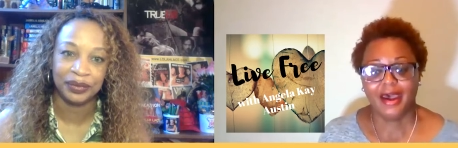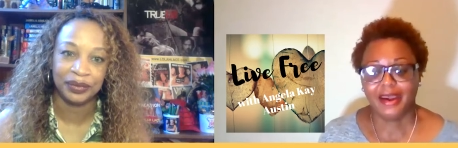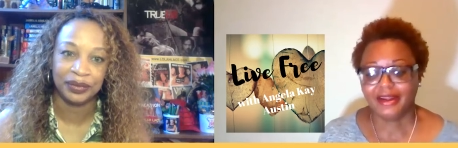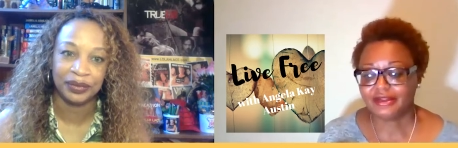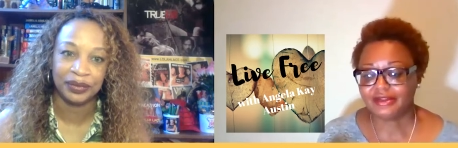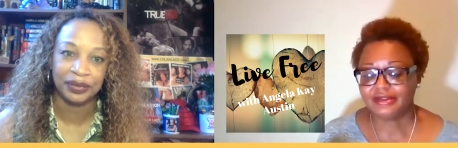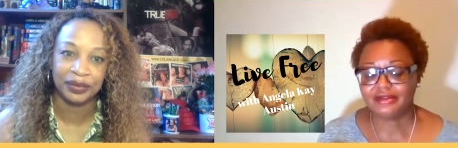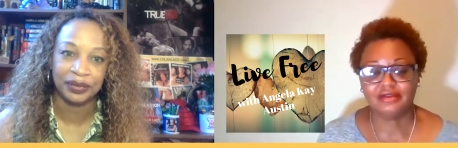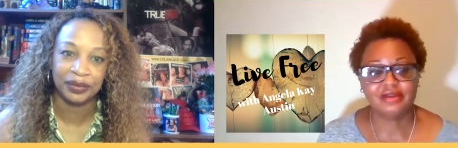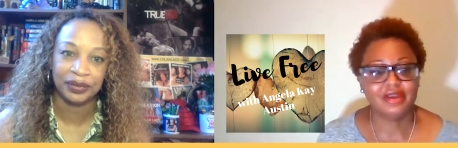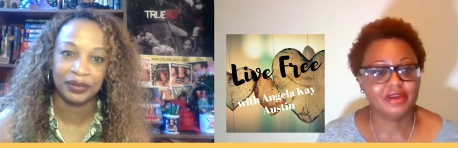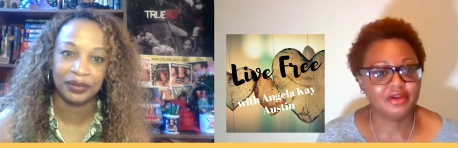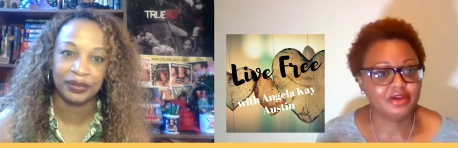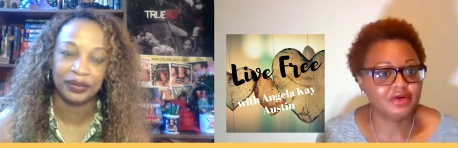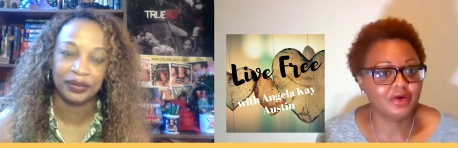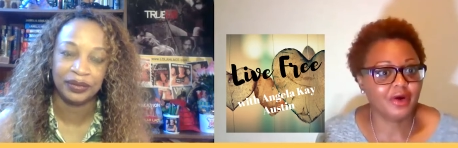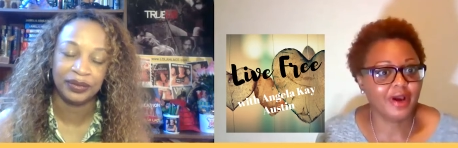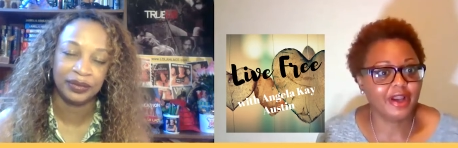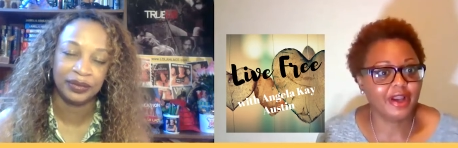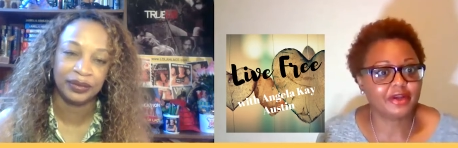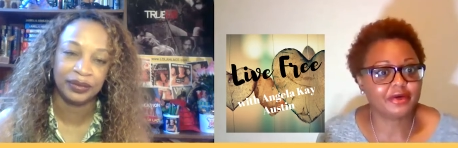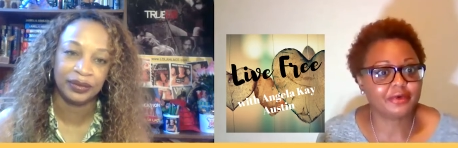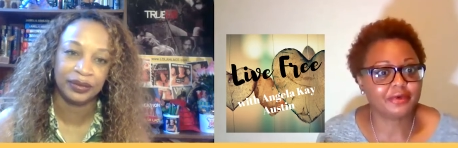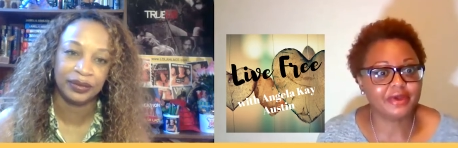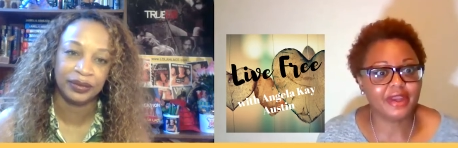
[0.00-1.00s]
Speaker 1: I, you know,
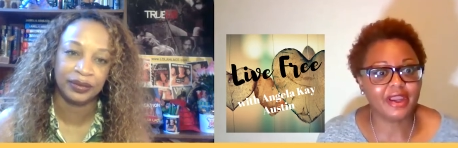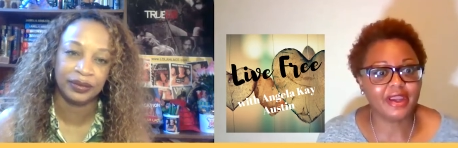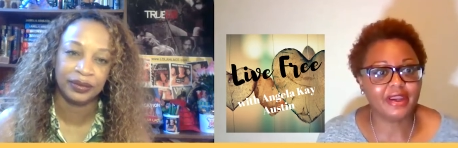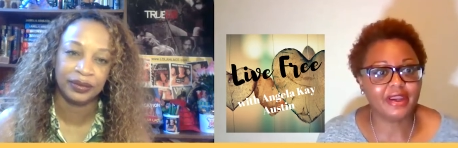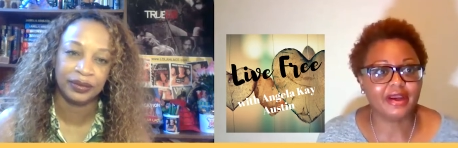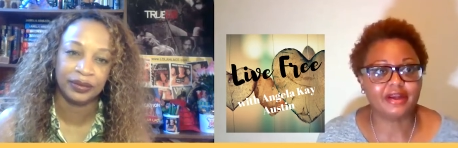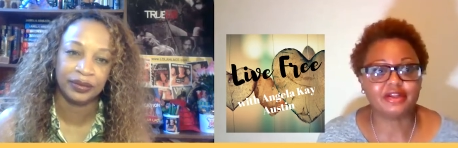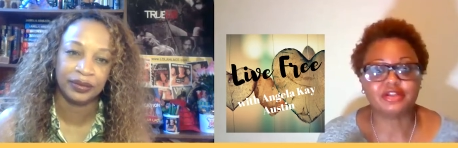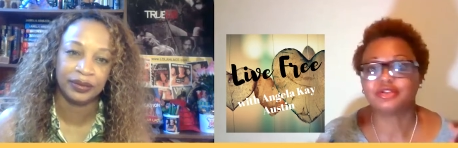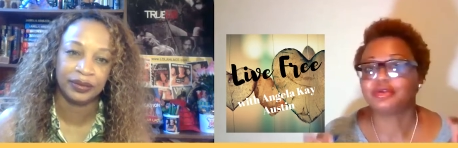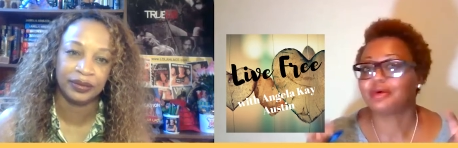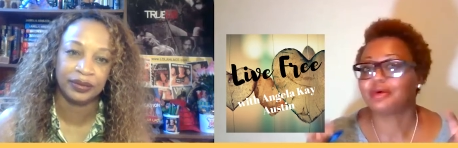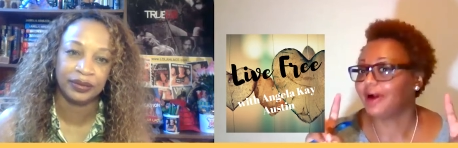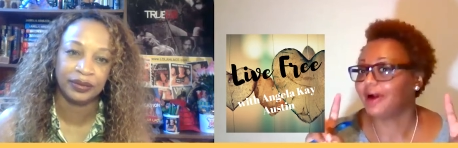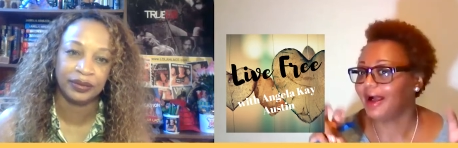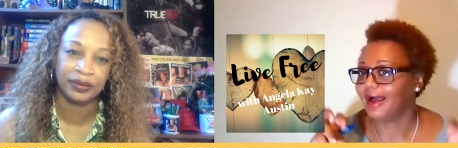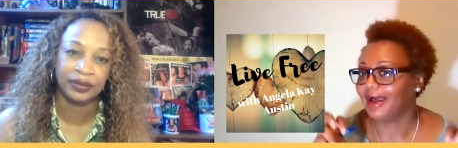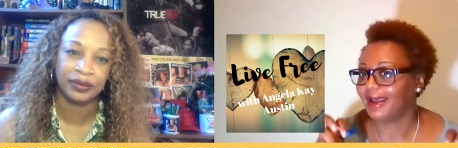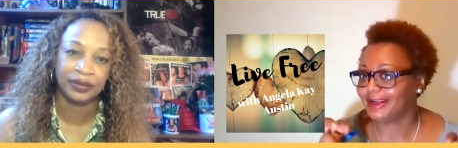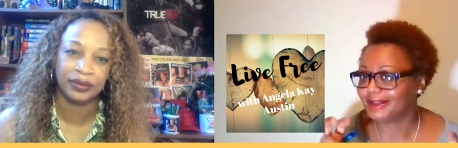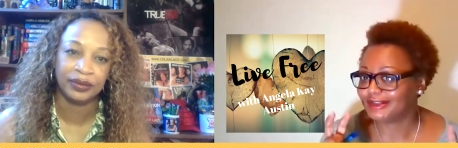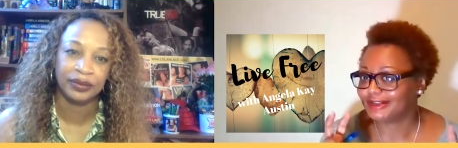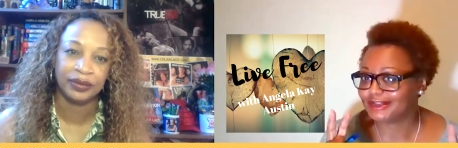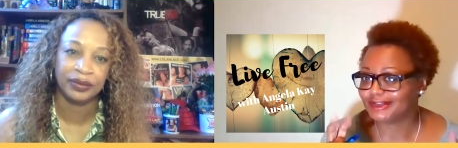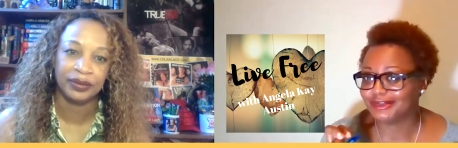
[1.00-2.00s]
I create, I
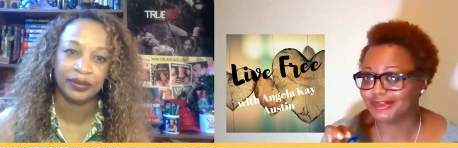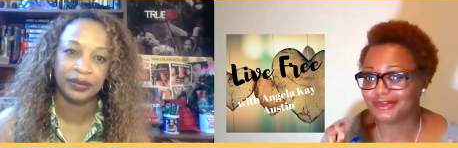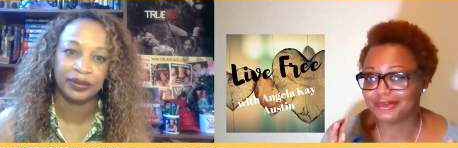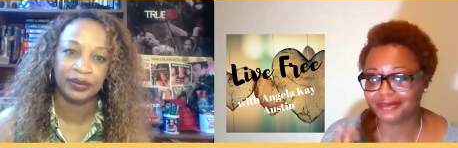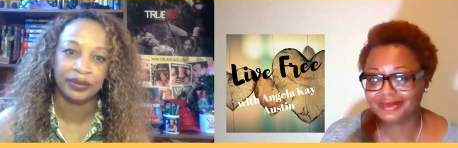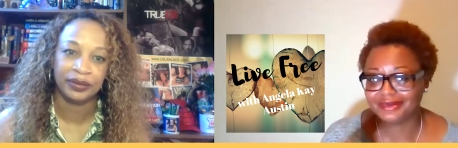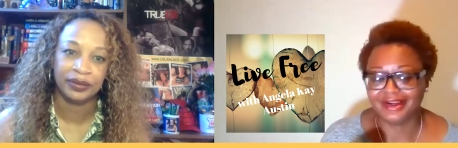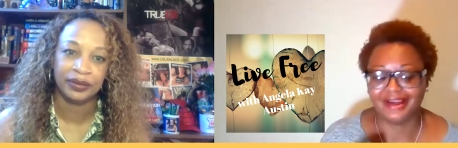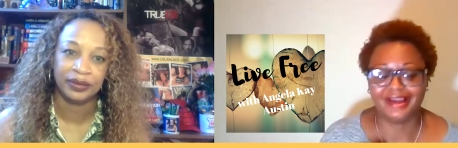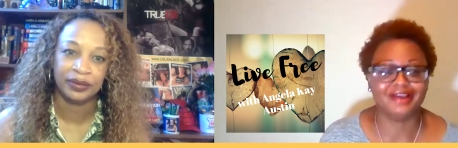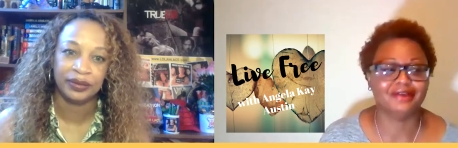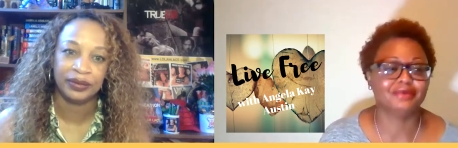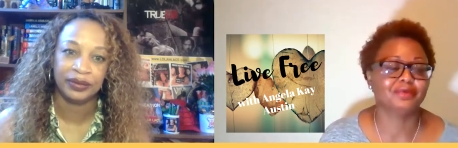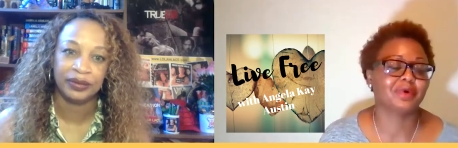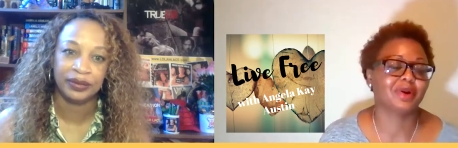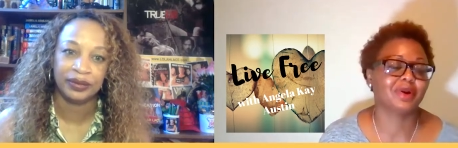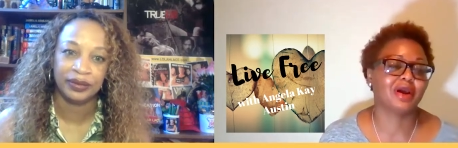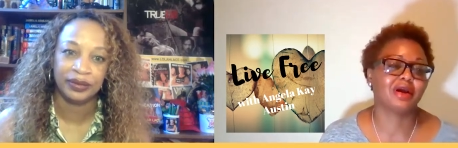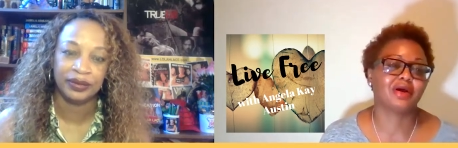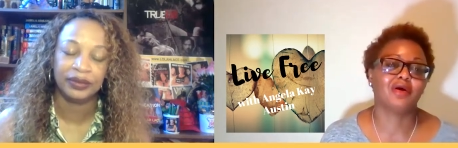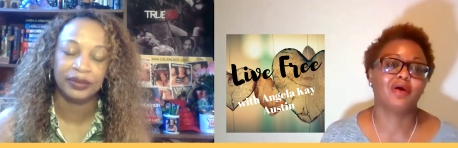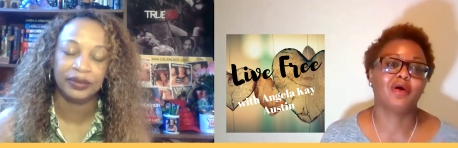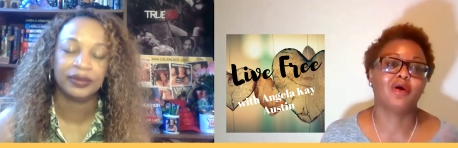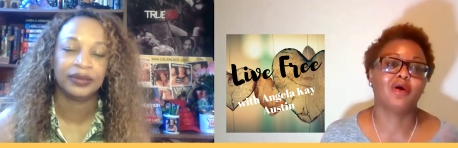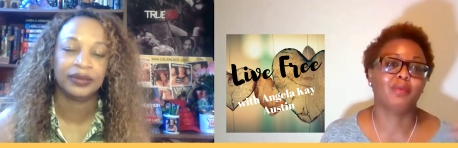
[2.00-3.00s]
try to create what
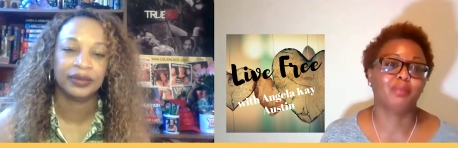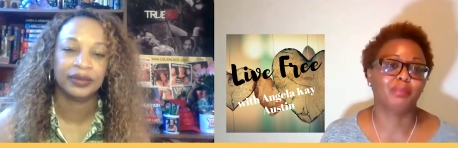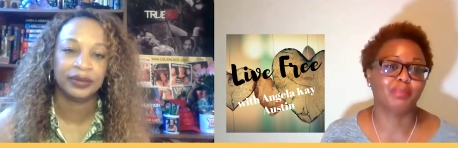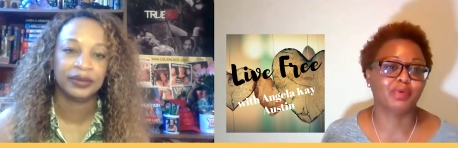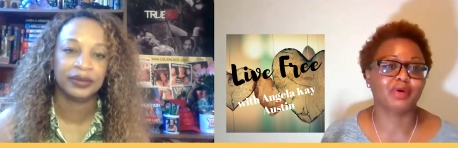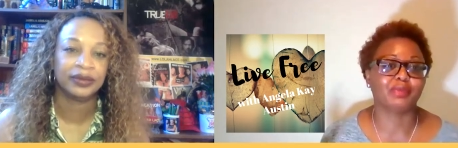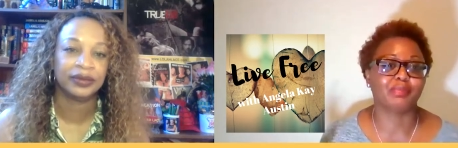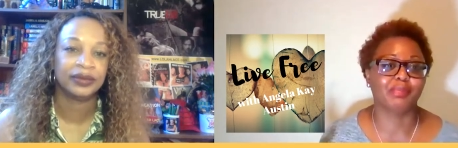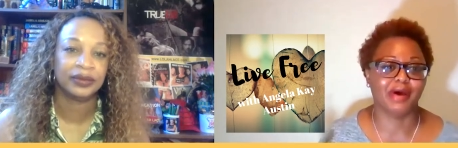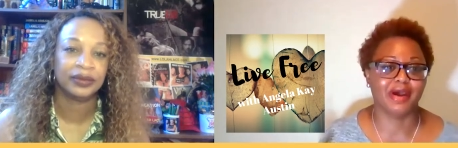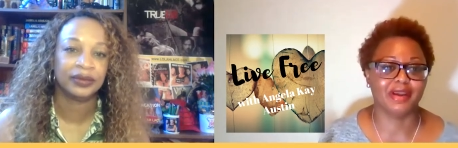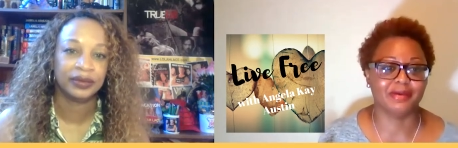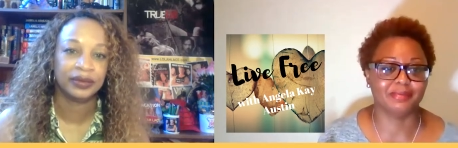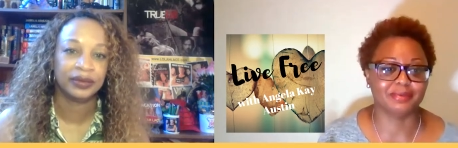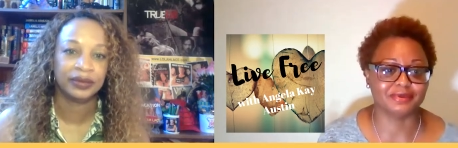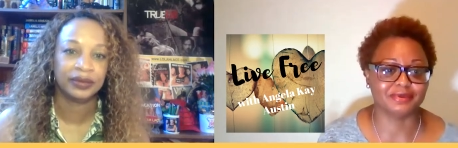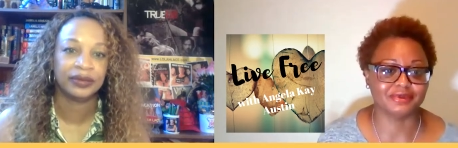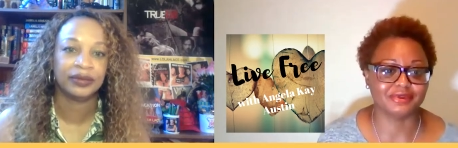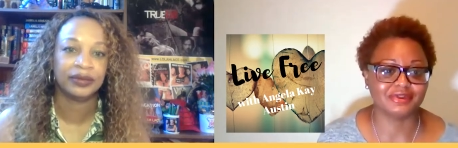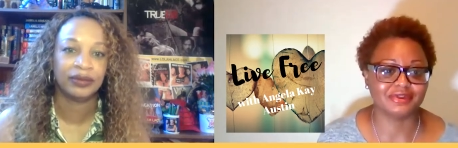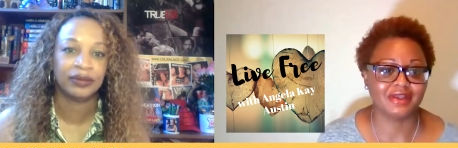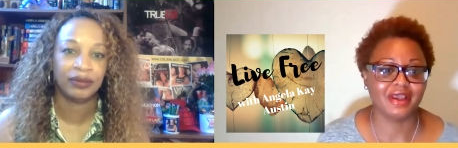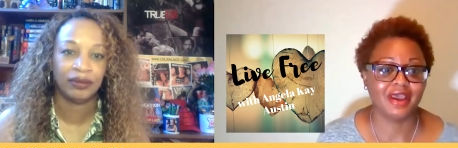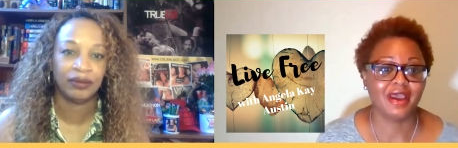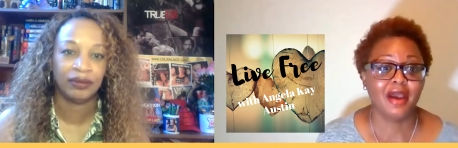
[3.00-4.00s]
I call book
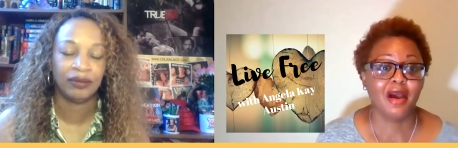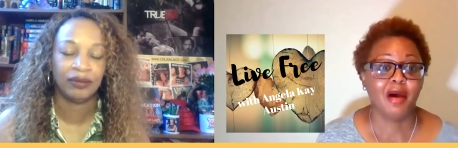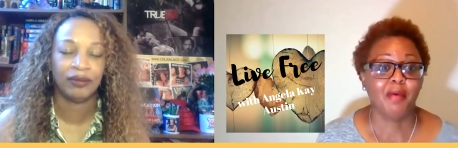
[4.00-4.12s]
Bibles